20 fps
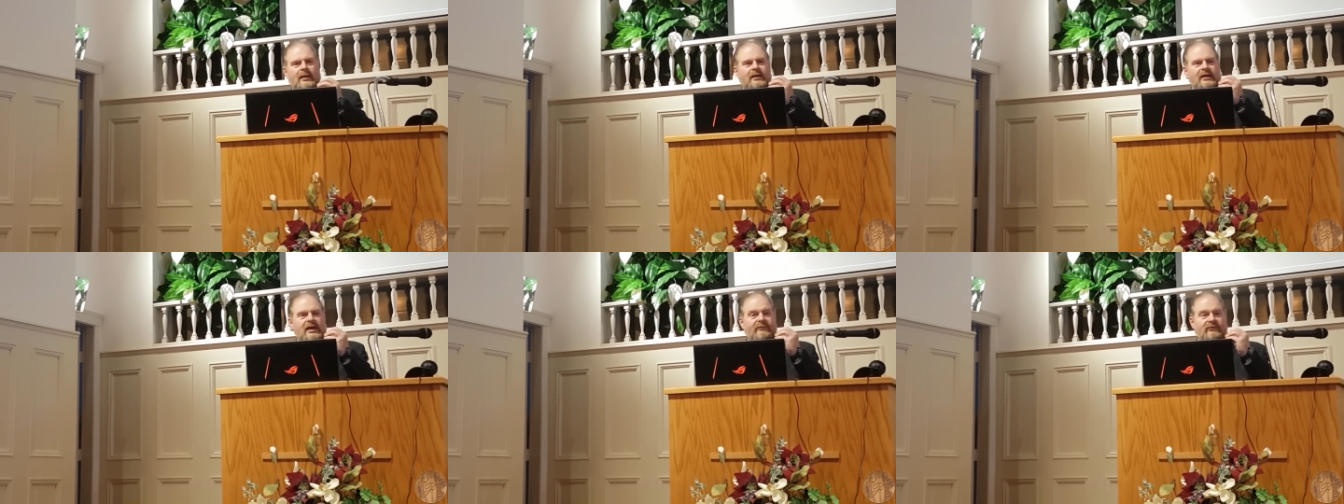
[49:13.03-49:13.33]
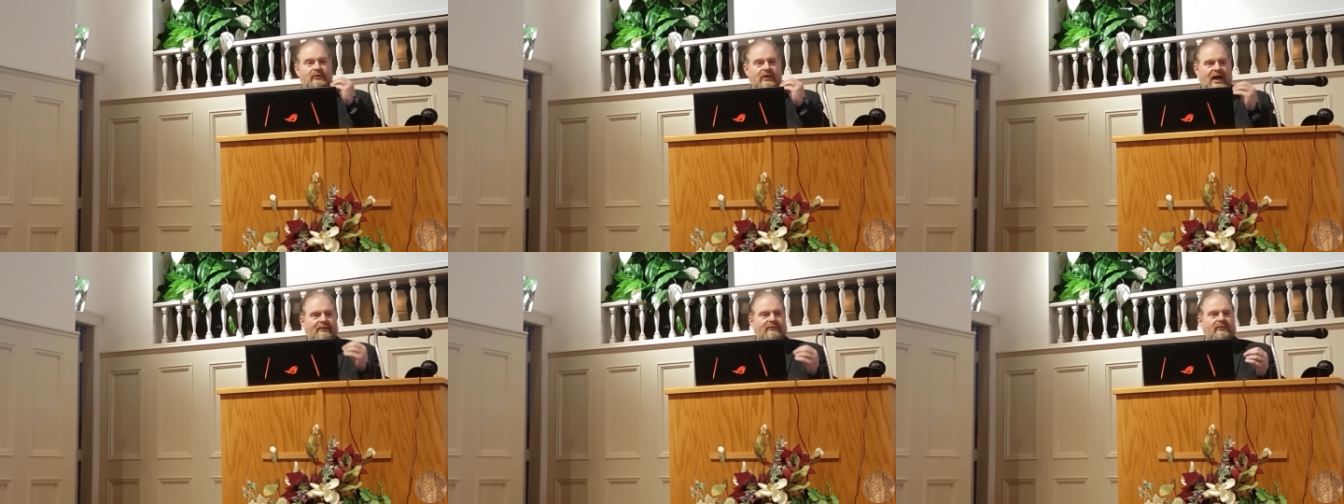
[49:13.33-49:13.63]

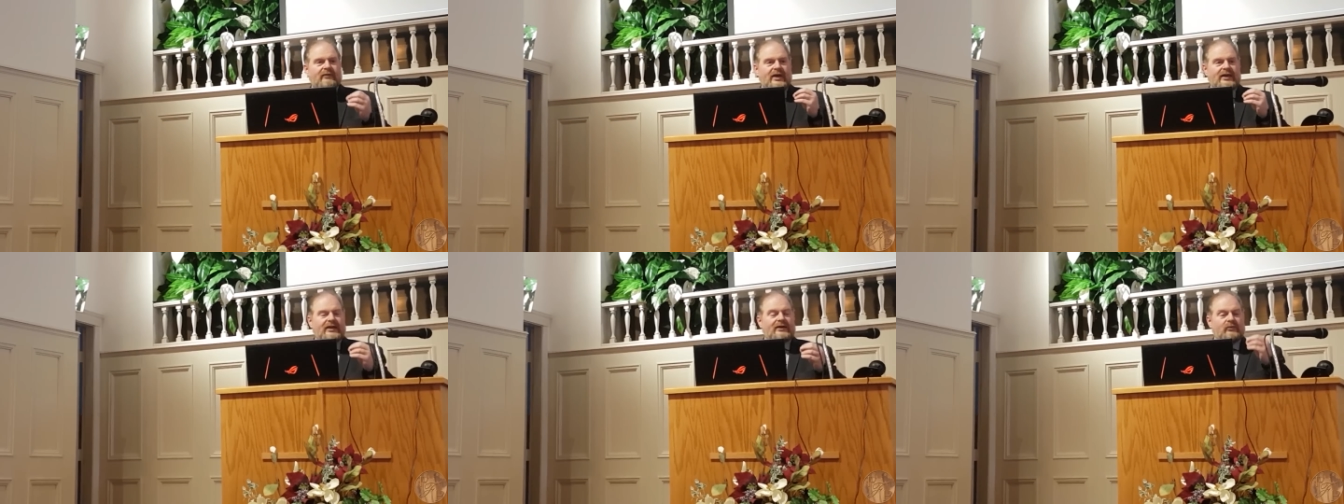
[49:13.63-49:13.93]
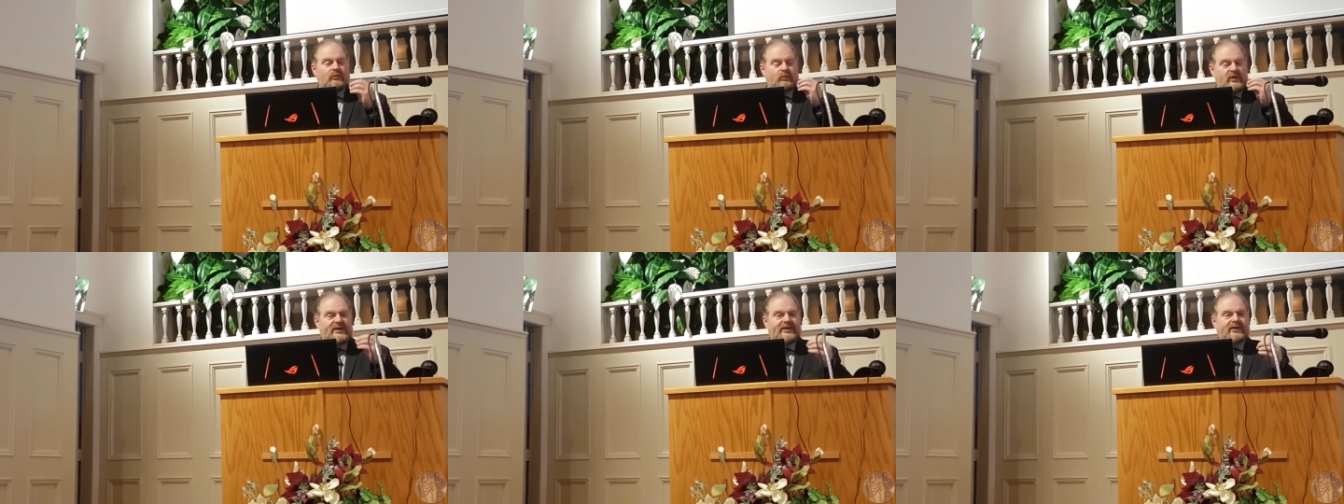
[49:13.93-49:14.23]
If you haven't read it,
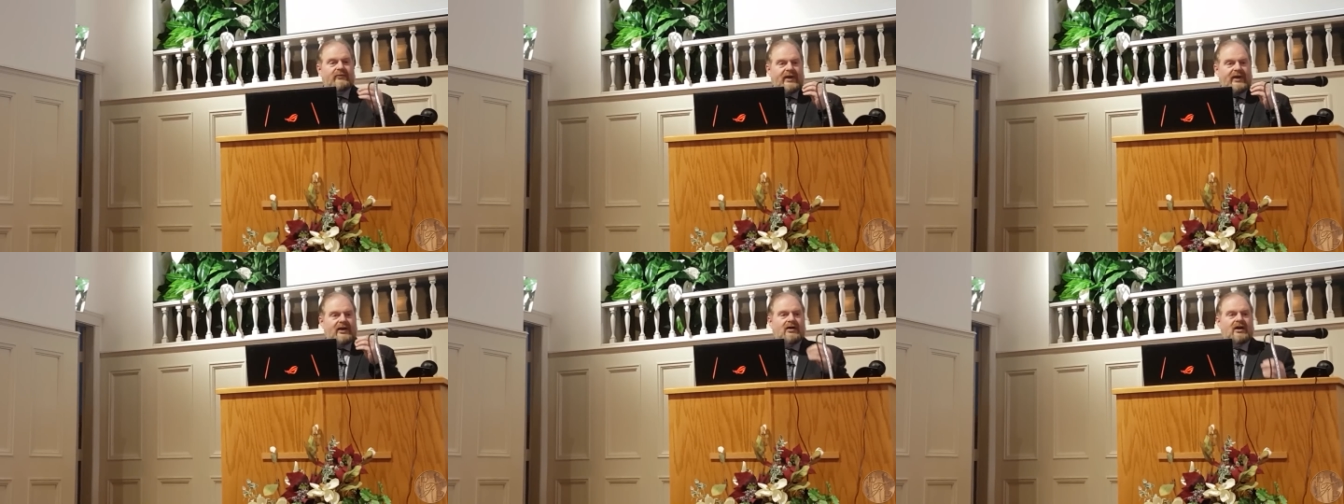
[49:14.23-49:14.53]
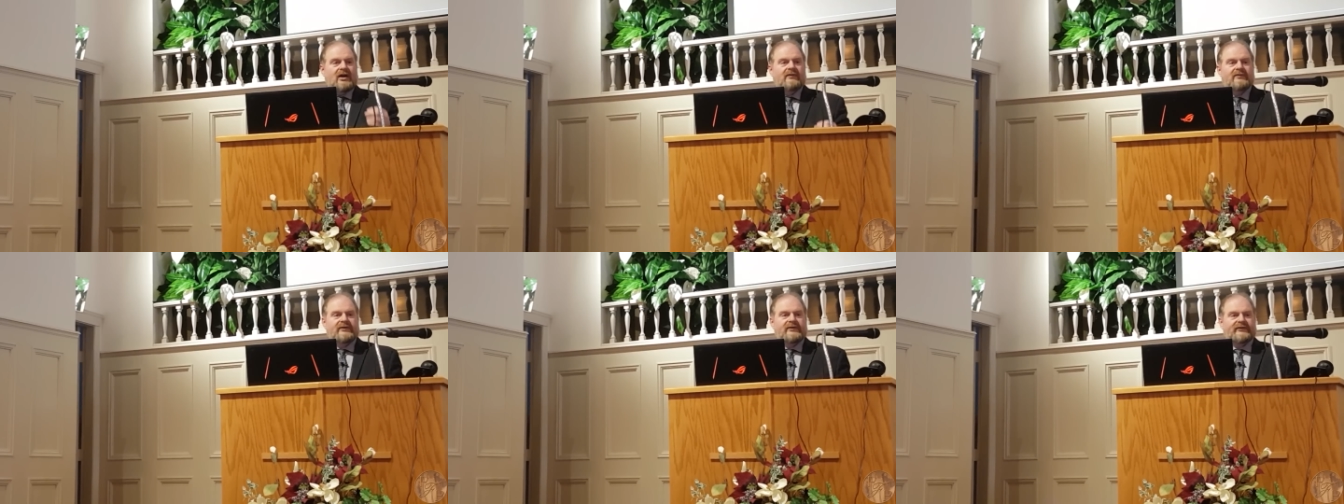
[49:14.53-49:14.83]
read The Great
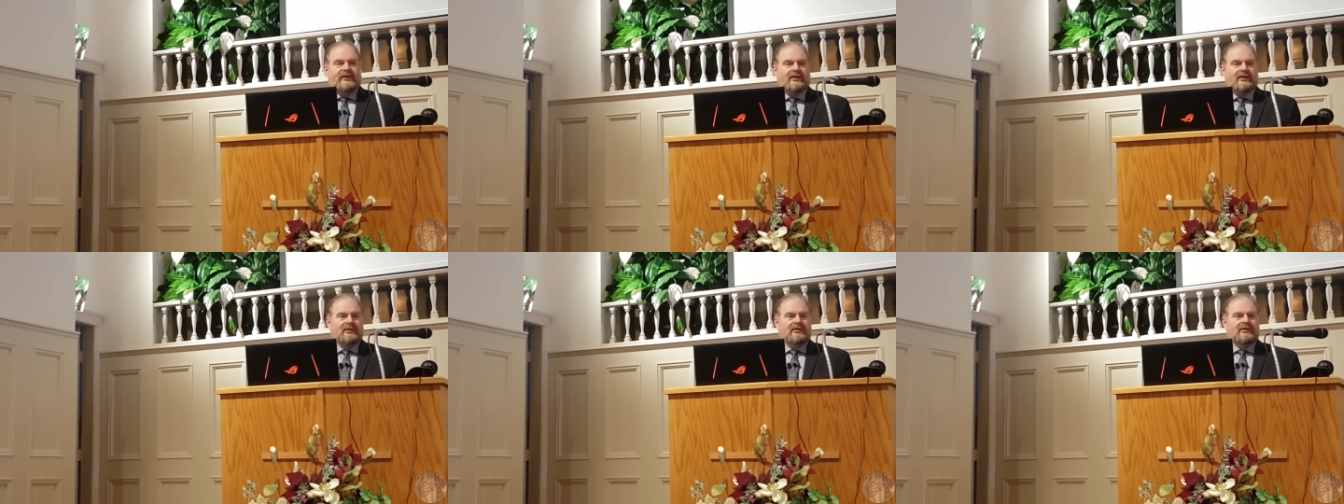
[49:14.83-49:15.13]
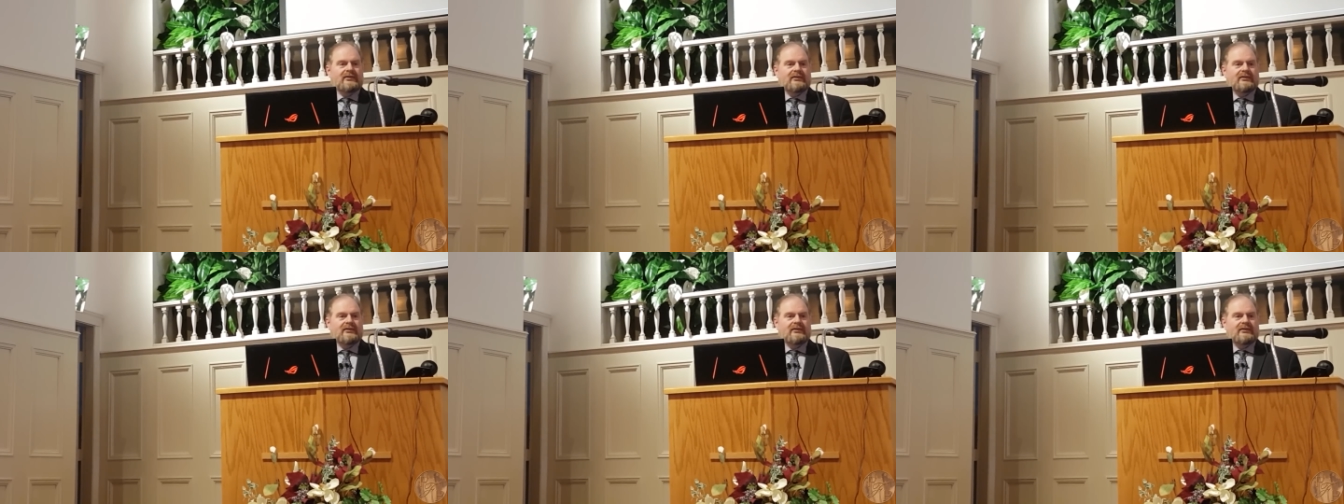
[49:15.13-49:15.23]
Controversy.